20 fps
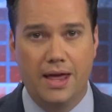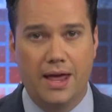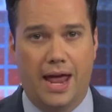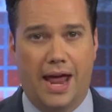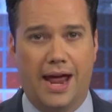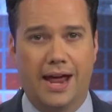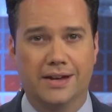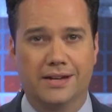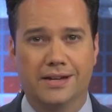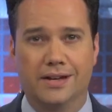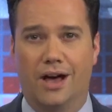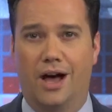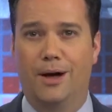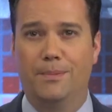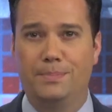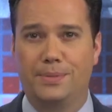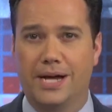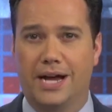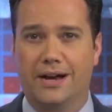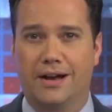And an
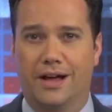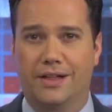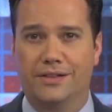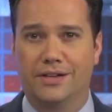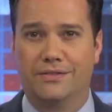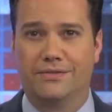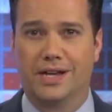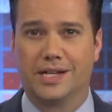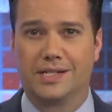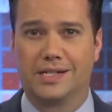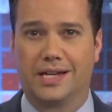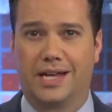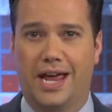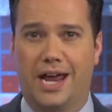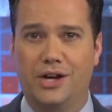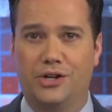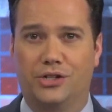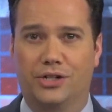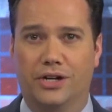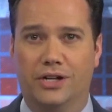update on the
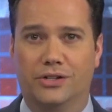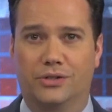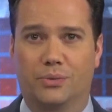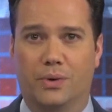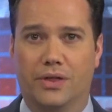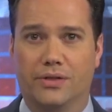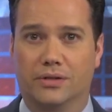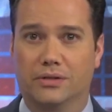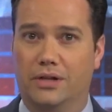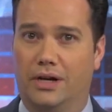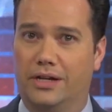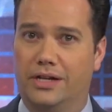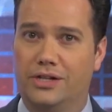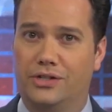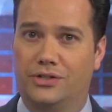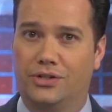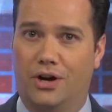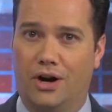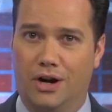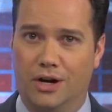investigation into whether Lucky
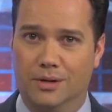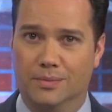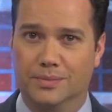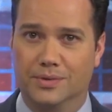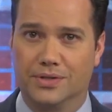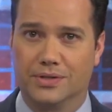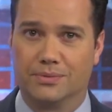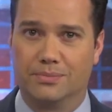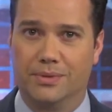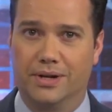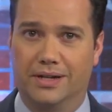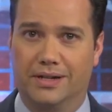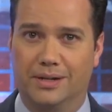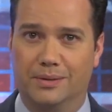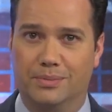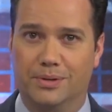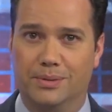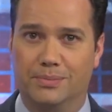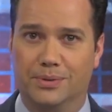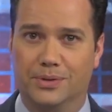Charms is
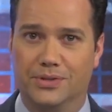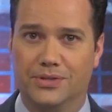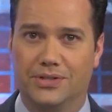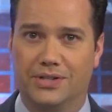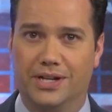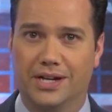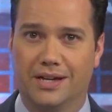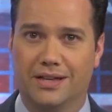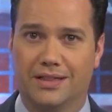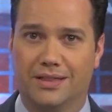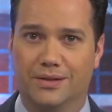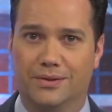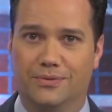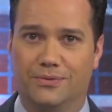making people sick. The